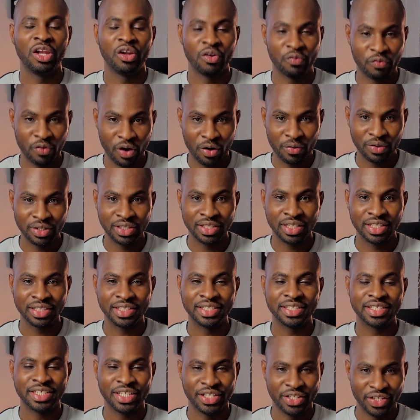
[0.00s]
look forward
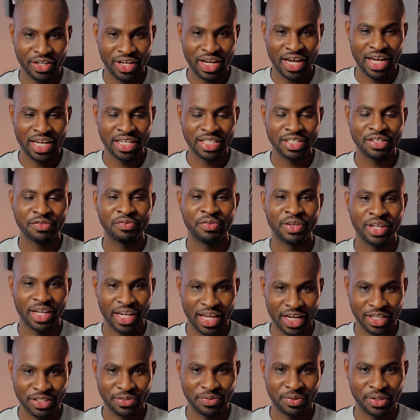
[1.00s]
to seeing you guys for the
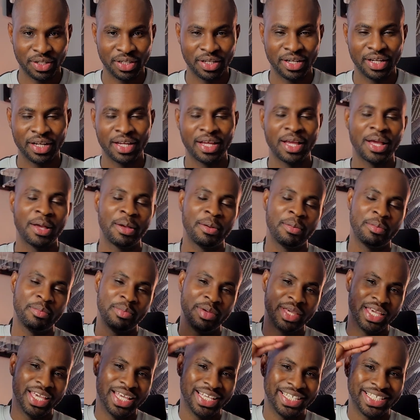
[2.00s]
next one.
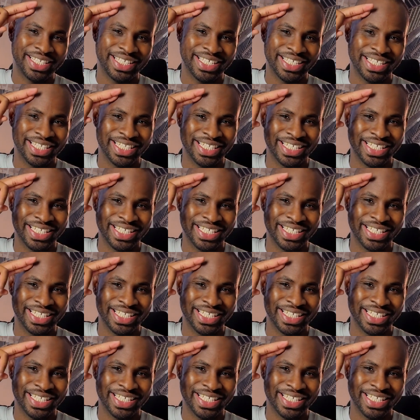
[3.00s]
Peace.